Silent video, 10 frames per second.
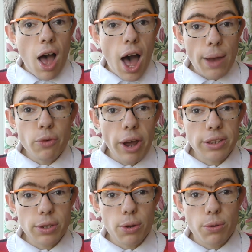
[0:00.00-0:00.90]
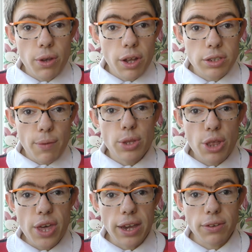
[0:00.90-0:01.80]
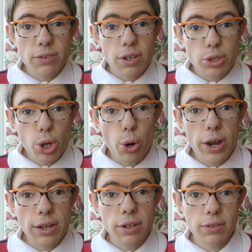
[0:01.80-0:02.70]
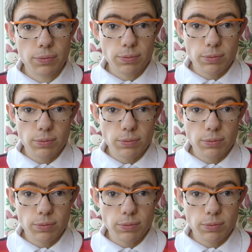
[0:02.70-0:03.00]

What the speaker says: I'm trying to do some of the things during